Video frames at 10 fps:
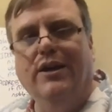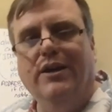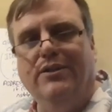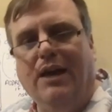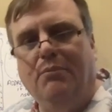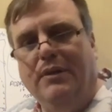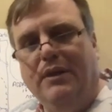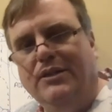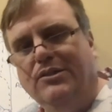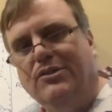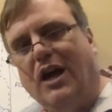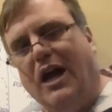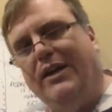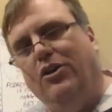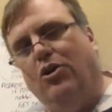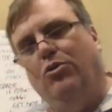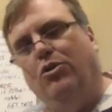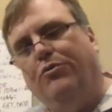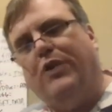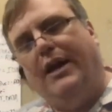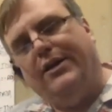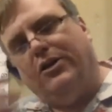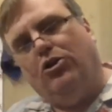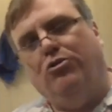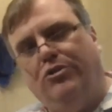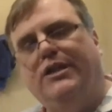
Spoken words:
you hand things in by the time class starts.